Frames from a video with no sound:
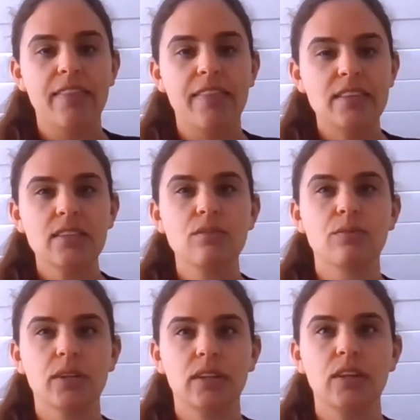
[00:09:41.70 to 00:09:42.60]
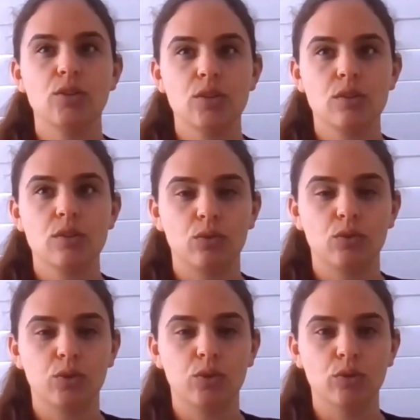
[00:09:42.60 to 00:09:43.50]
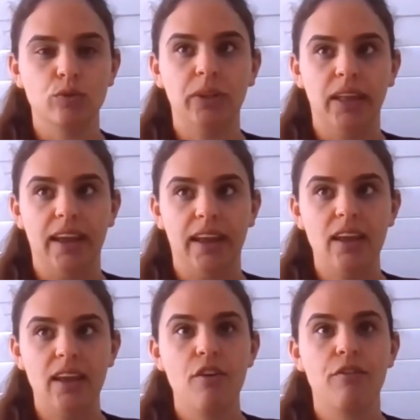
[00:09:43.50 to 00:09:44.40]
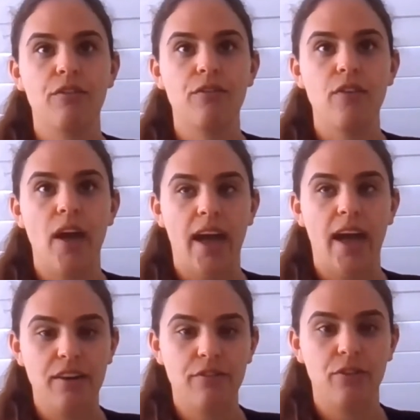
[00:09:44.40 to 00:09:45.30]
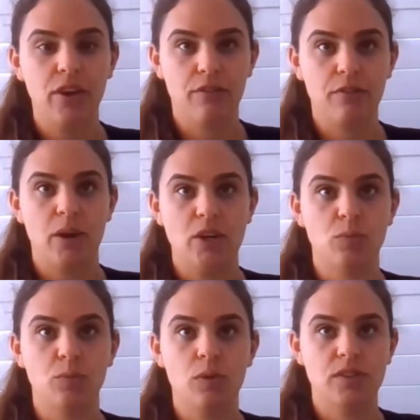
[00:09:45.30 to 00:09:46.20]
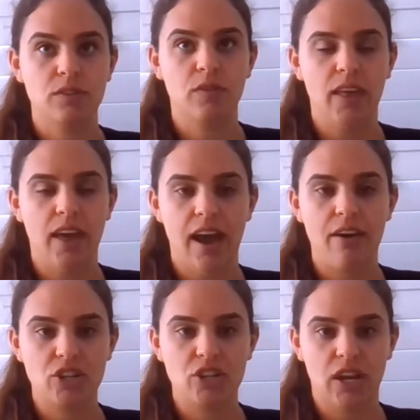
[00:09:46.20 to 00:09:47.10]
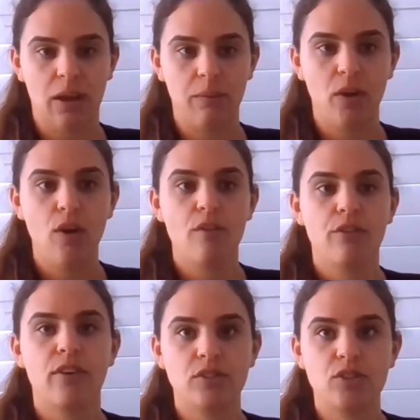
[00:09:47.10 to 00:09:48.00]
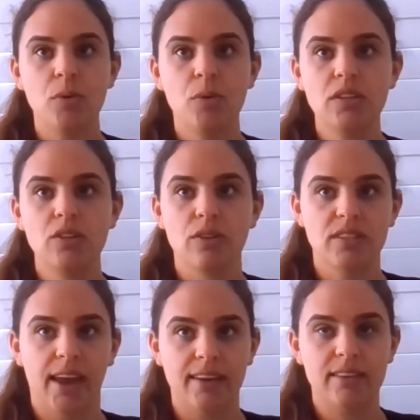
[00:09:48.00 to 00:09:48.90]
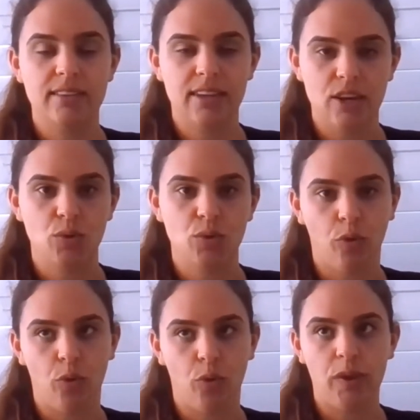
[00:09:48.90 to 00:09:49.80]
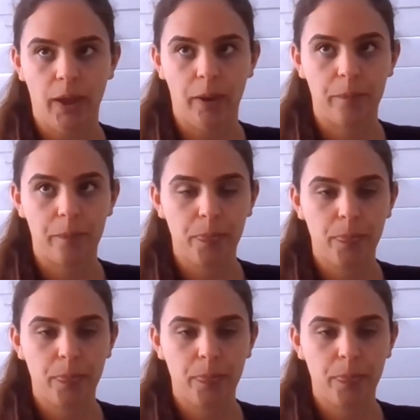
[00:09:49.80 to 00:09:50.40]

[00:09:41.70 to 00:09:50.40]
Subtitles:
And this is really a useful tool for planning and for information purposes for the outreach team, for us knowing your intended schedule for the year.